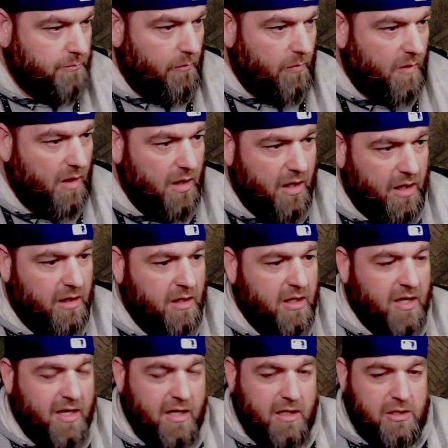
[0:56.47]

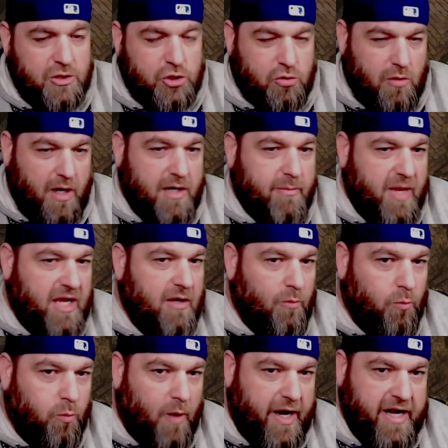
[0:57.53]
Trying to make a
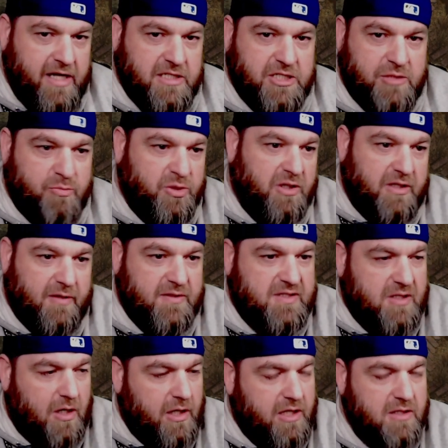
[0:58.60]
ranged build. I was
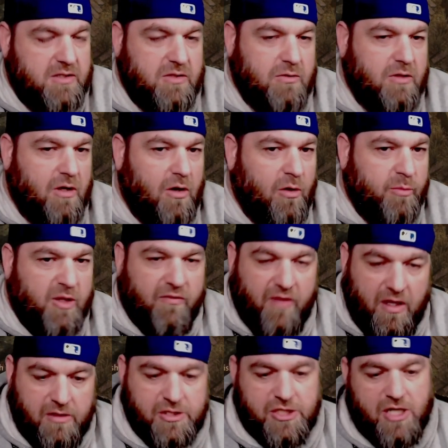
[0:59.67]
talking to the homie
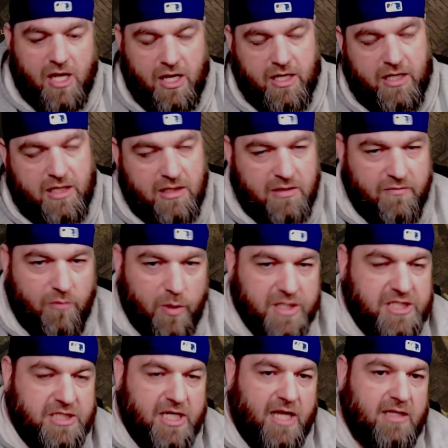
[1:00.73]
Veldshot in
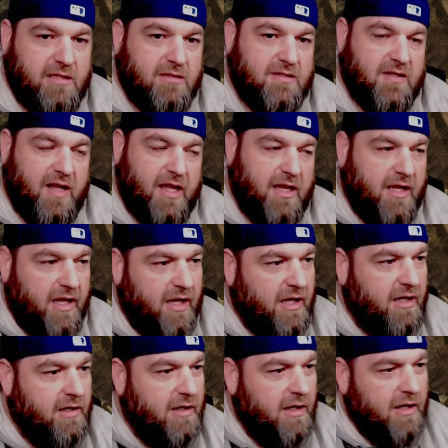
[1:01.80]
voice chat today,
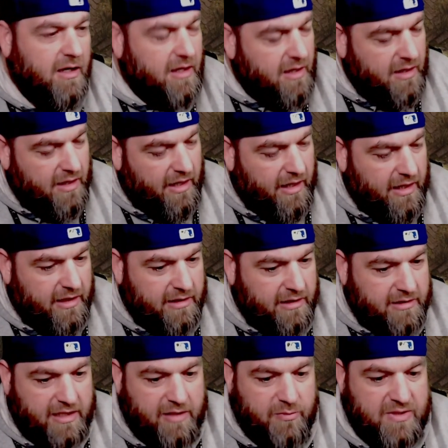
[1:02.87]
and
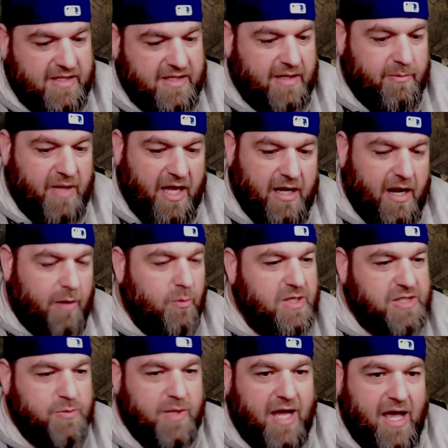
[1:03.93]
he was man, I
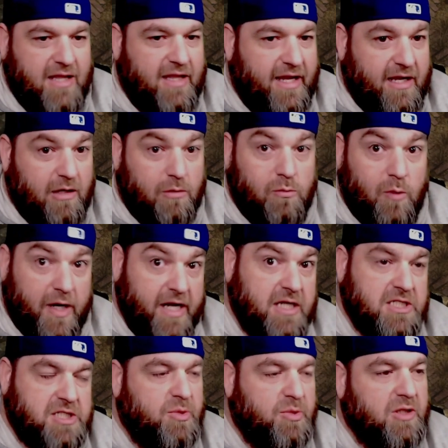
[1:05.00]
wish we had like a
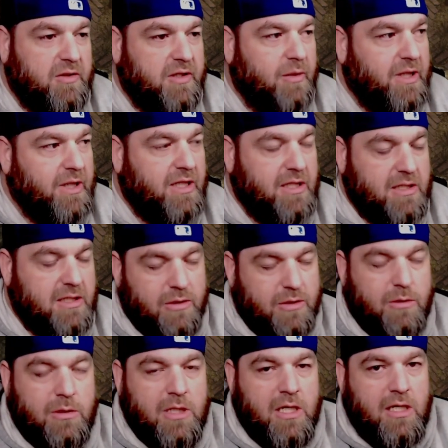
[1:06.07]
ranged build that we can
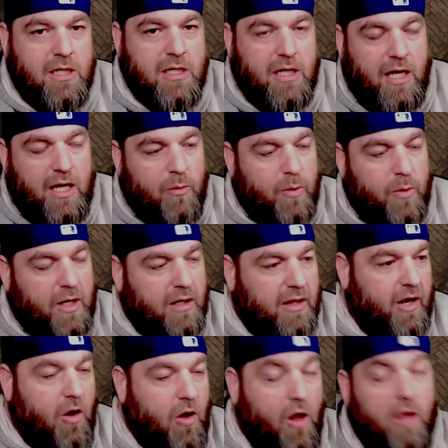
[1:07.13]
do where
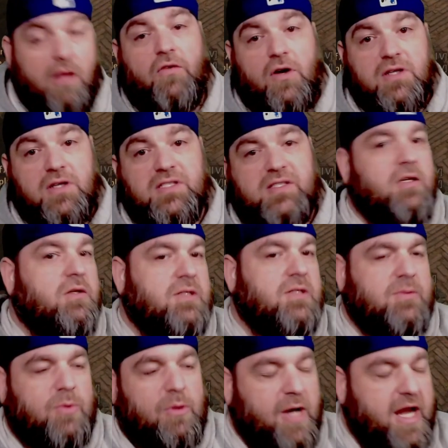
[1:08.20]
like all of our skills
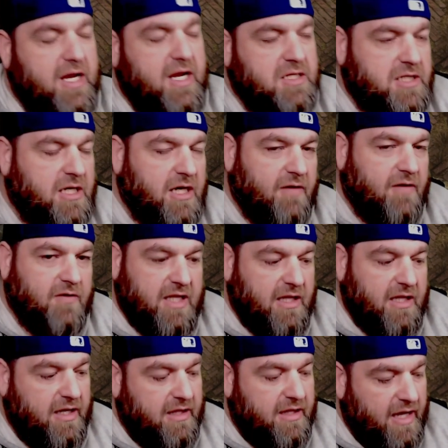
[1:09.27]
were ranged and everything
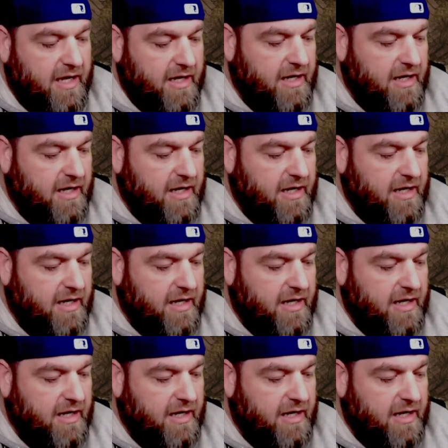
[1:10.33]
like that.